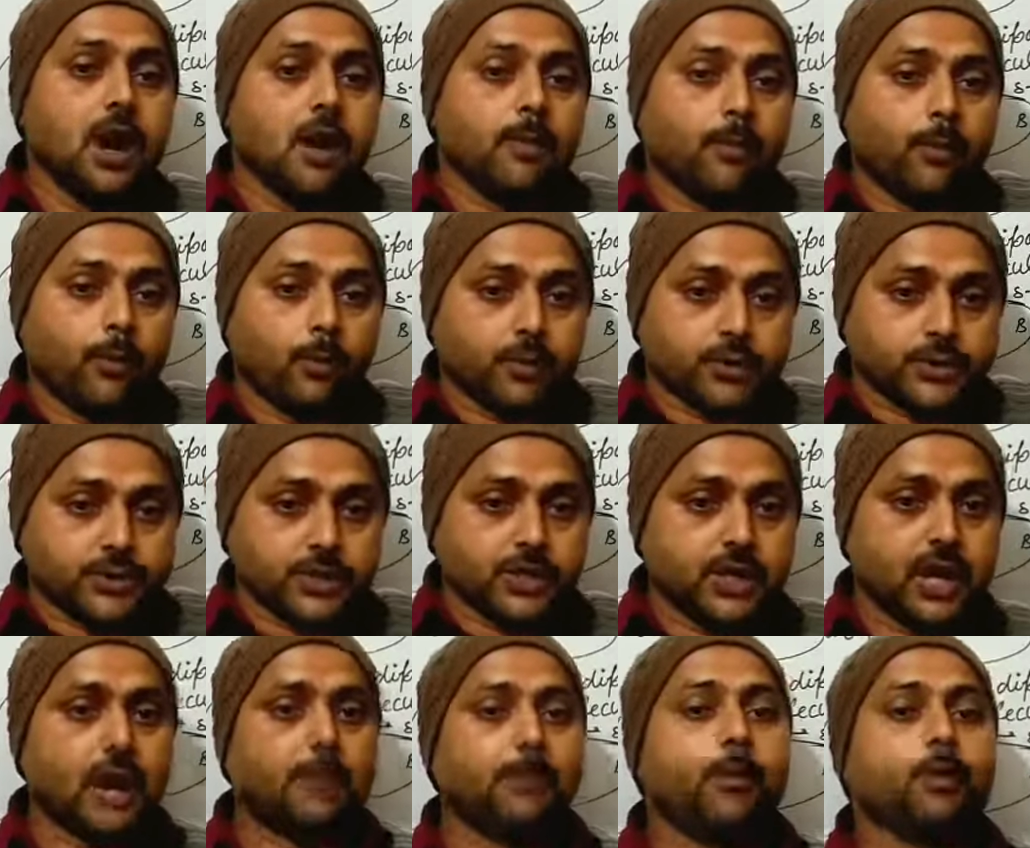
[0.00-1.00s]
portion,
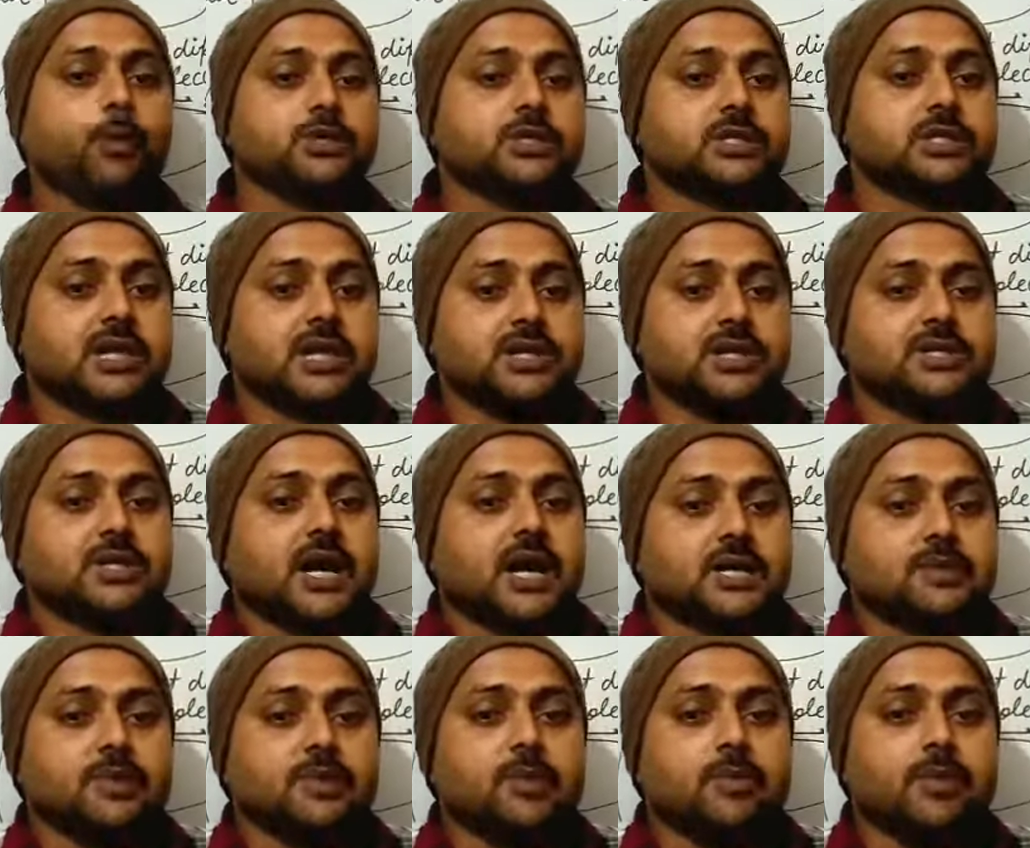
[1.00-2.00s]
oppositely
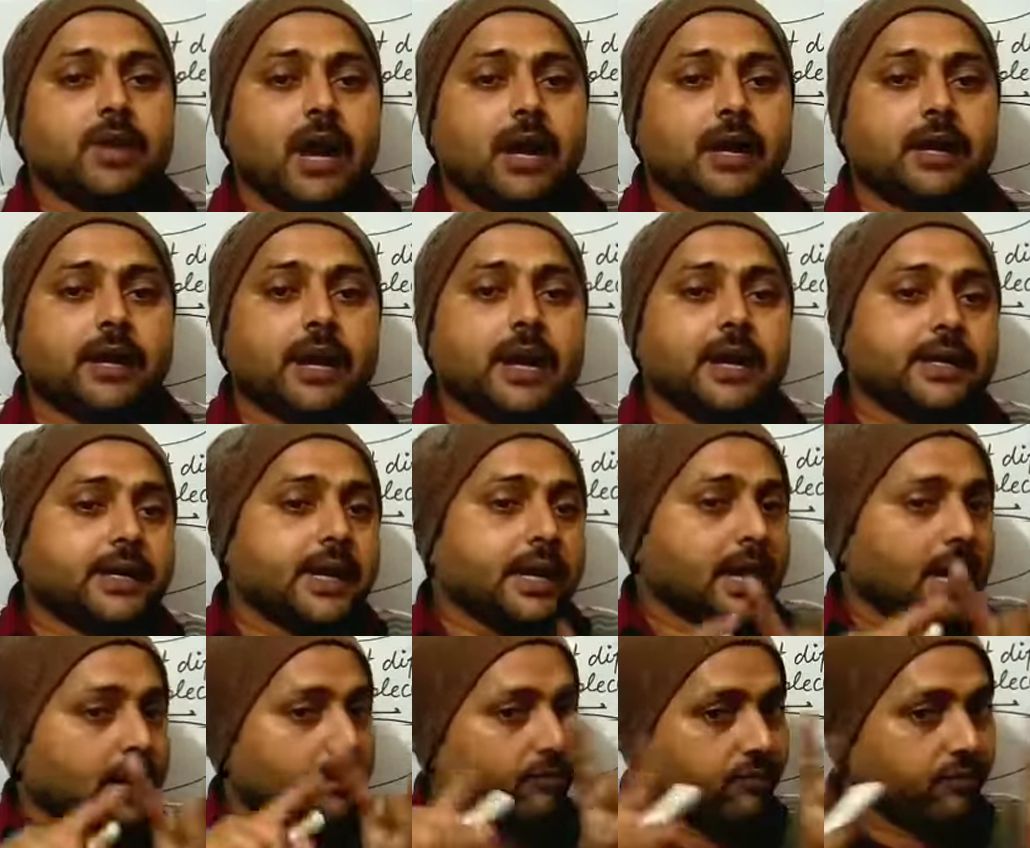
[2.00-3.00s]
charged, will be attracted,
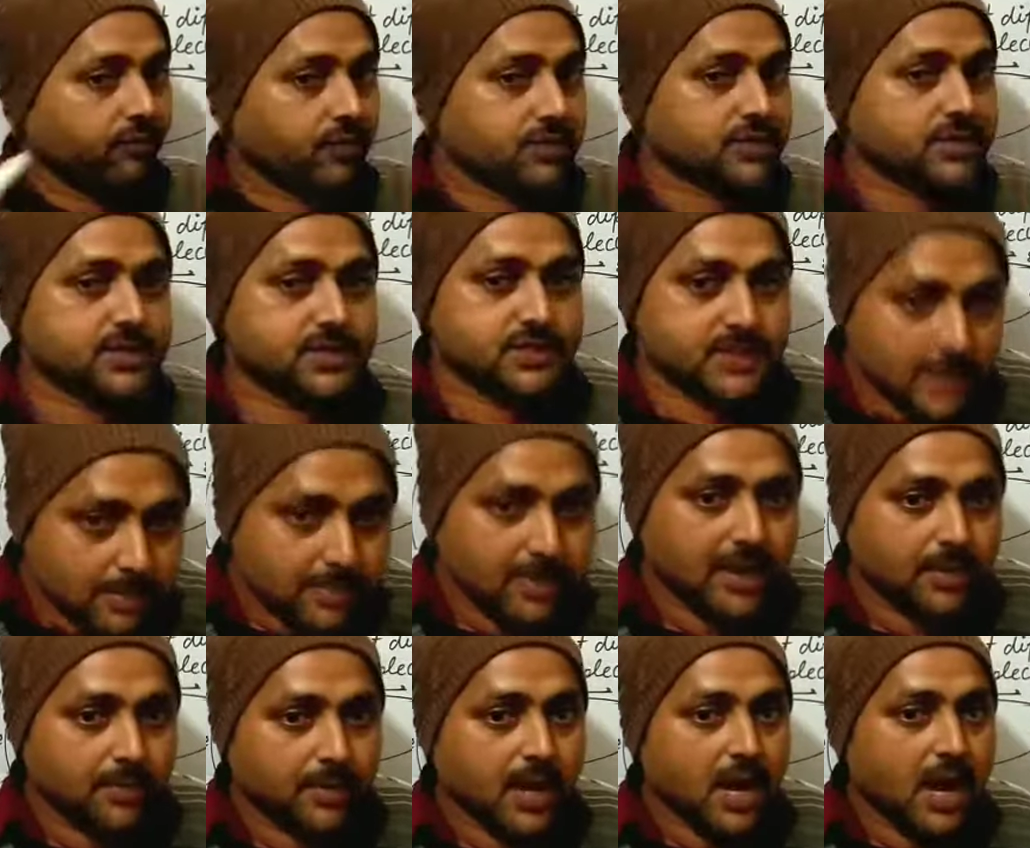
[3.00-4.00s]
and a force is
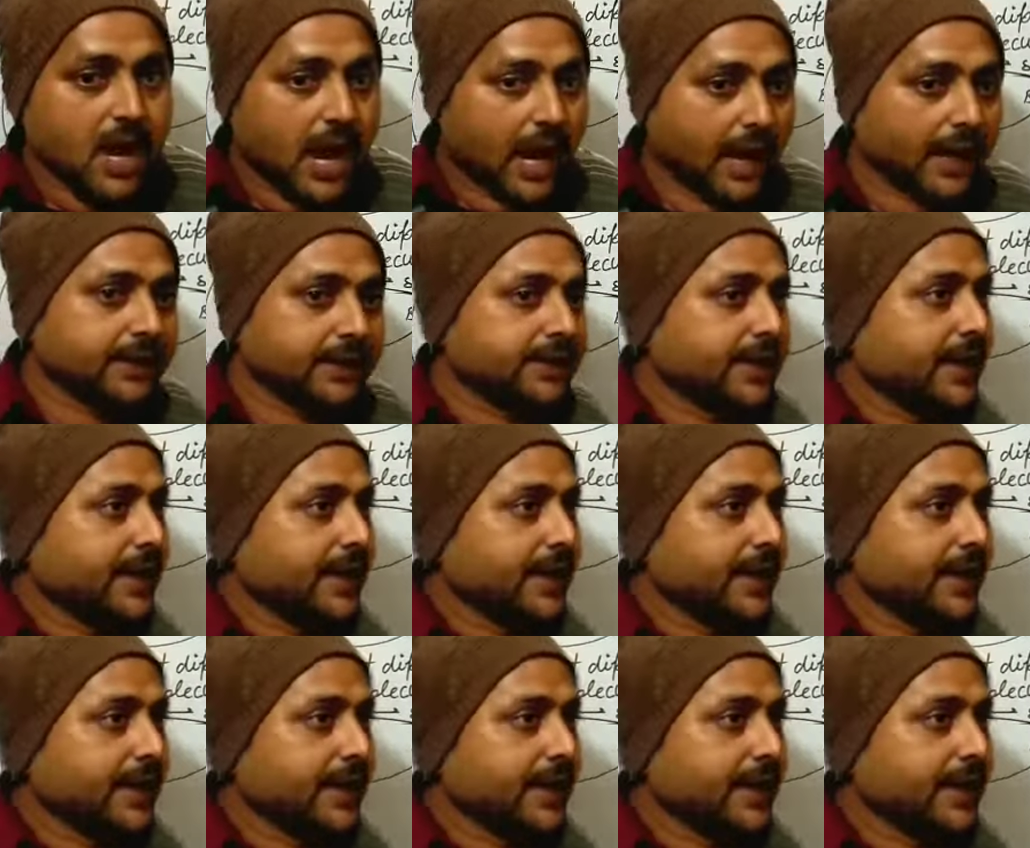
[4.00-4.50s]
developed, and